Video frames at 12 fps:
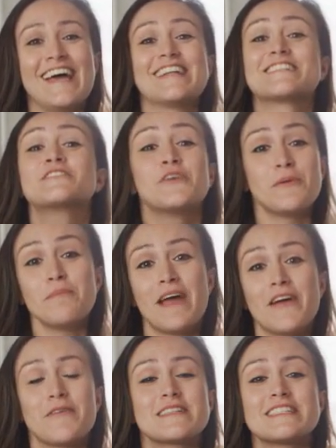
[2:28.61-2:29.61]
and it's good
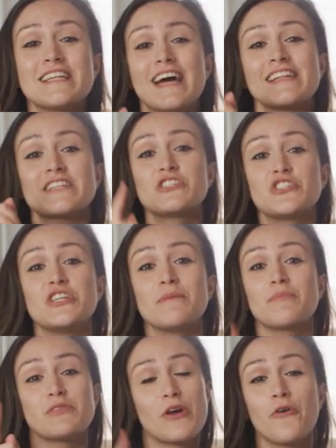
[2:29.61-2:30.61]
mayo. It's not like
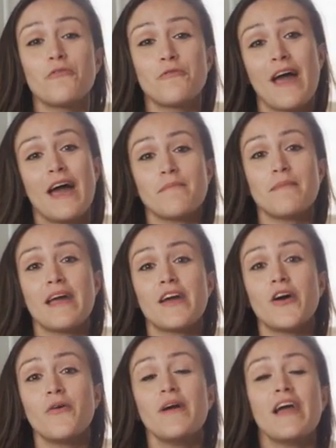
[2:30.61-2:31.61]
cheap, low-fat
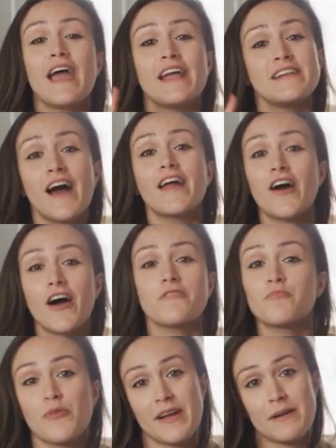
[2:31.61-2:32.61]
mayo and not
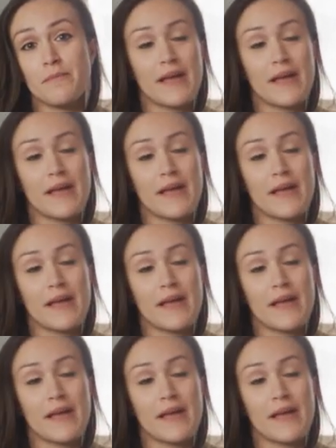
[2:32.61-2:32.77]
off-brand